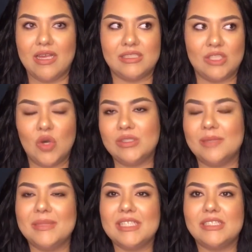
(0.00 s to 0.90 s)
so
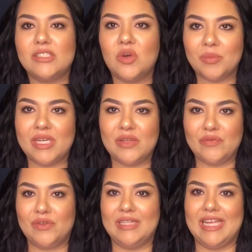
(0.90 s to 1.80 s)
something so
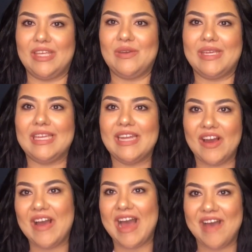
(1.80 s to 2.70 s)
meaningful, like, you
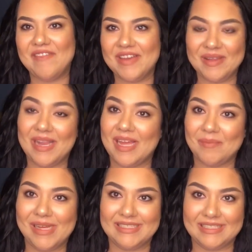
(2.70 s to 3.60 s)
cannot have it
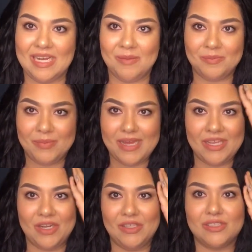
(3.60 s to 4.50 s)
like messed up, you know.